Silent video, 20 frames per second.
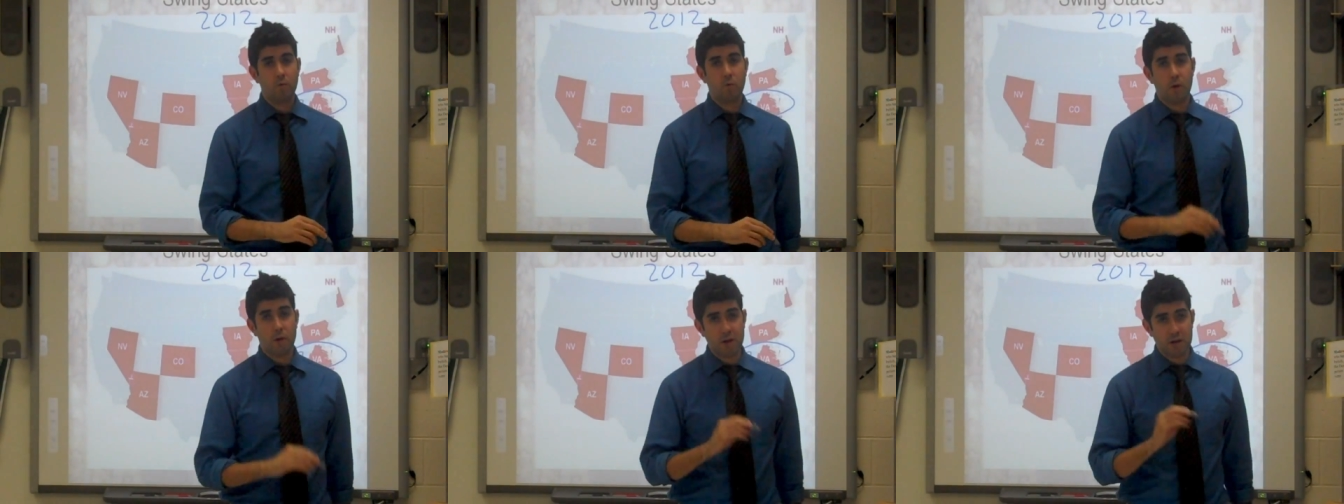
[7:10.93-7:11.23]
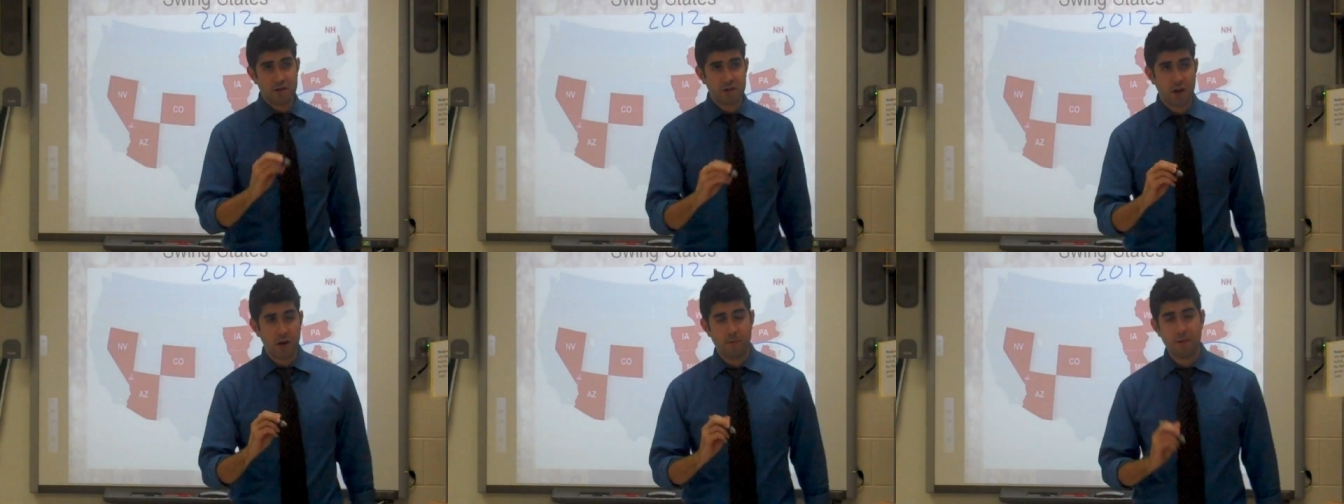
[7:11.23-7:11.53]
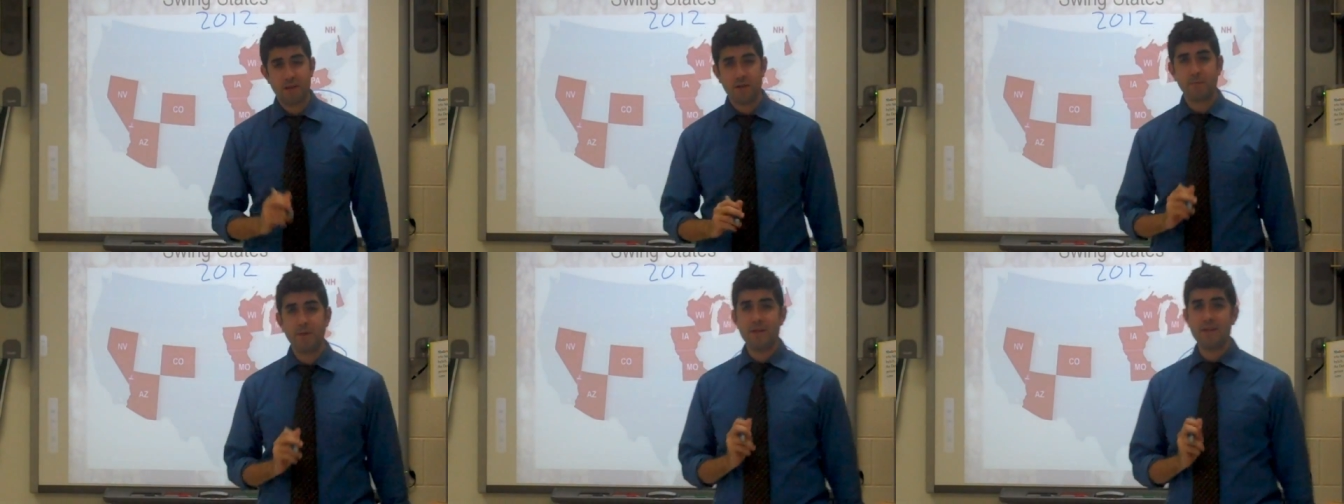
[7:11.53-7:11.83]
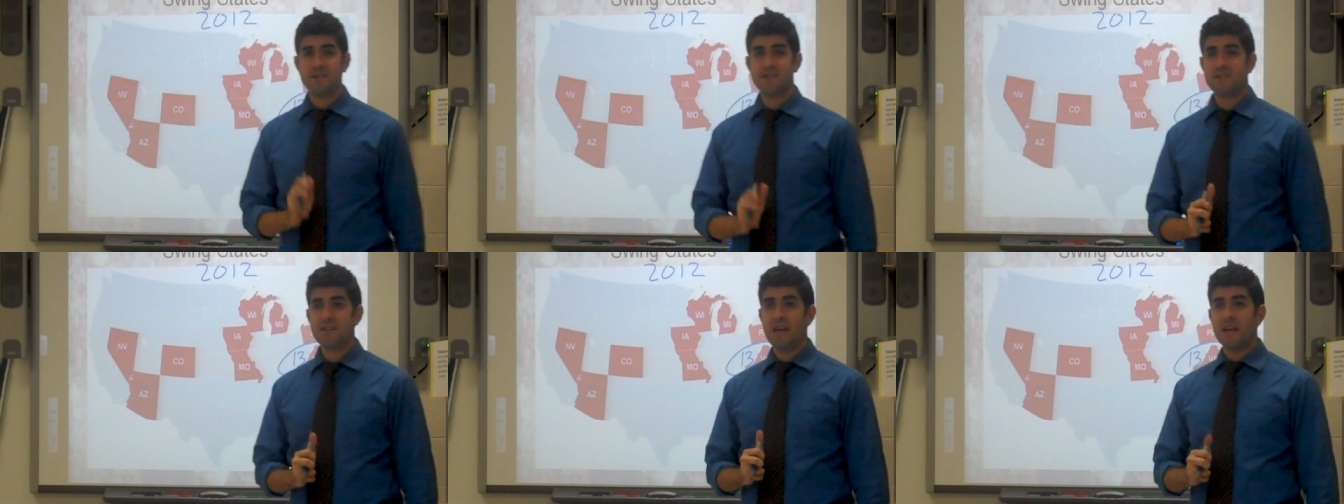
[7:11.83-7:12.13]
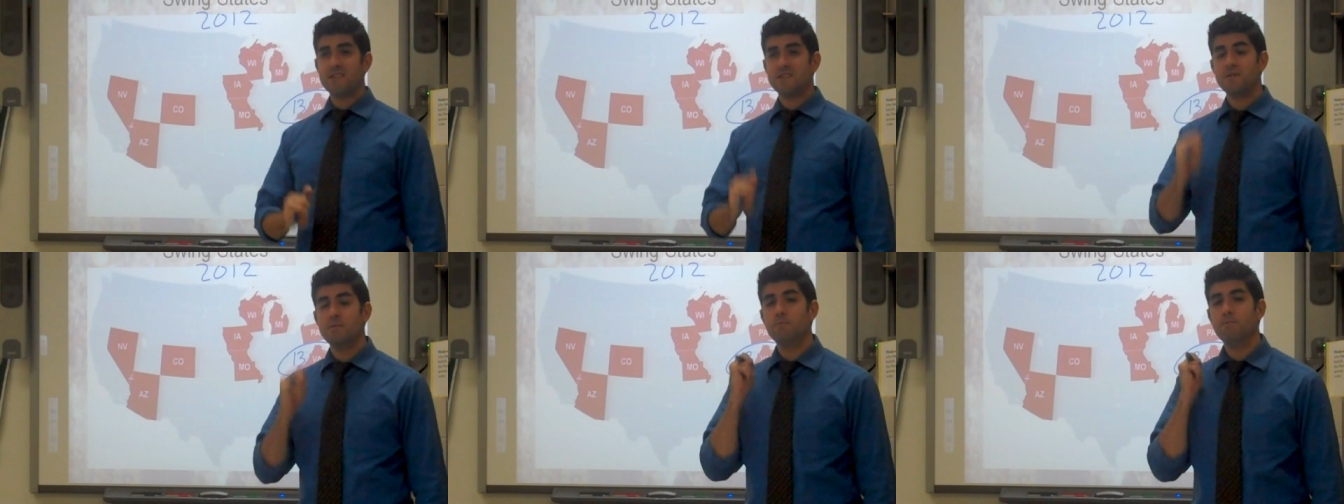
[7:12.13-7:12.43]
were determined to be the
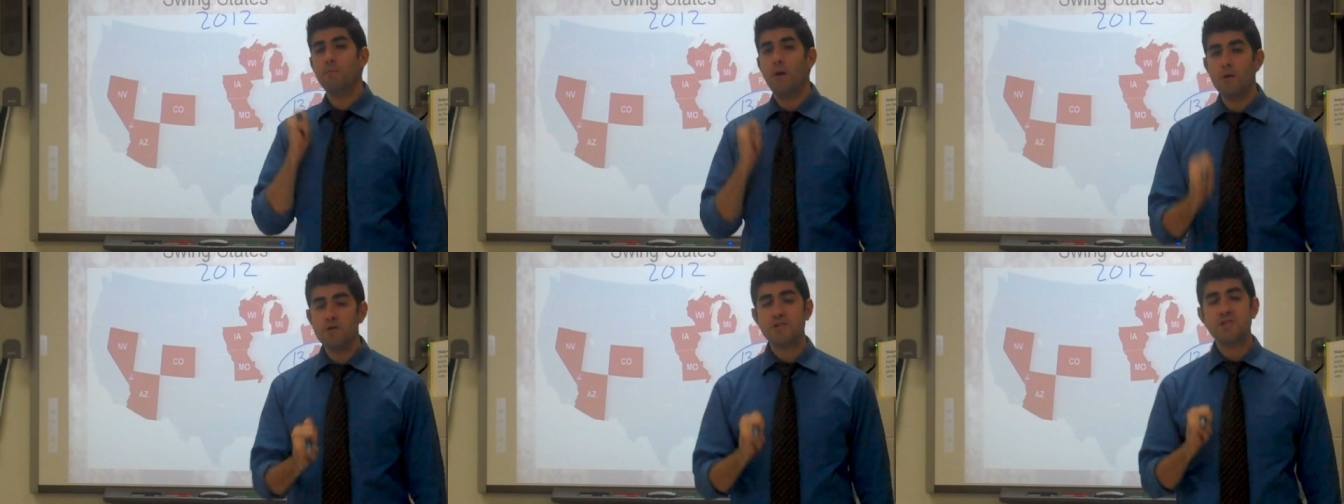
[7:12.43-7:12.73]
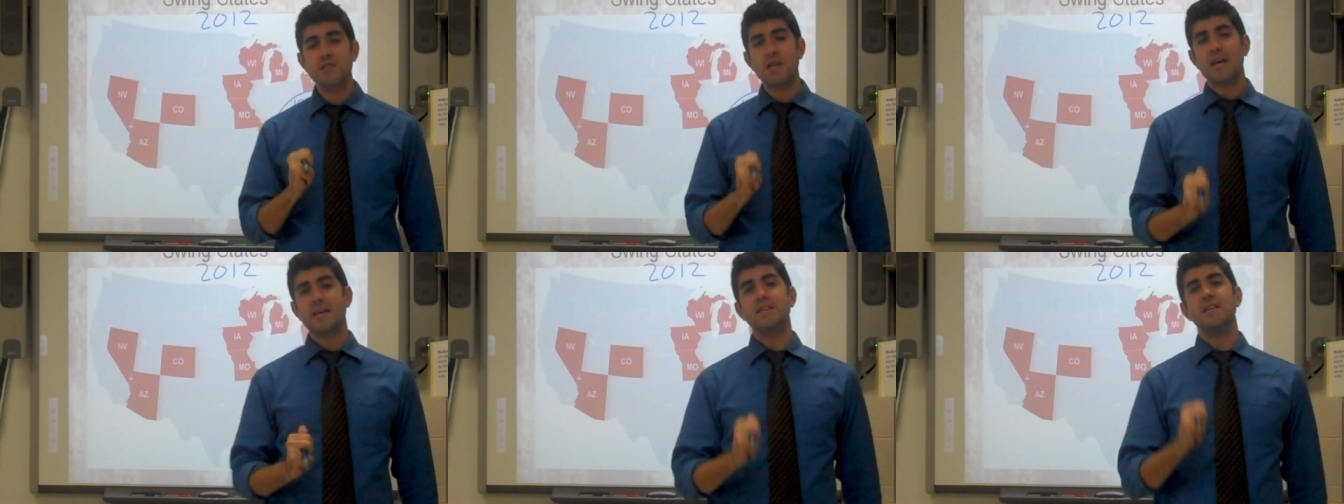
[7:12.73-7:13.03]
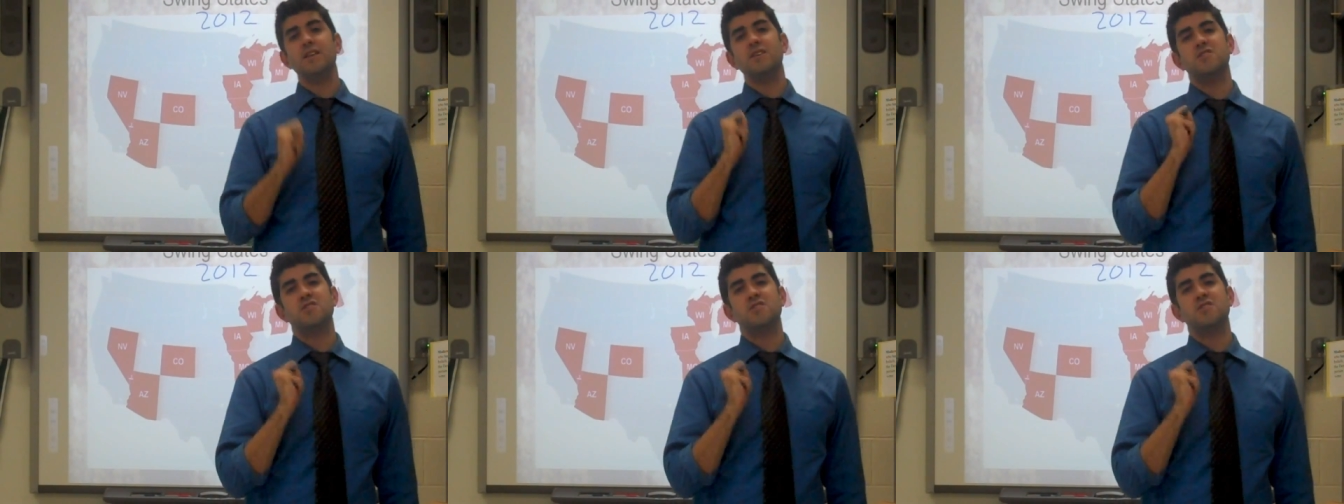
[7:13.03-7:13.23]
states most likely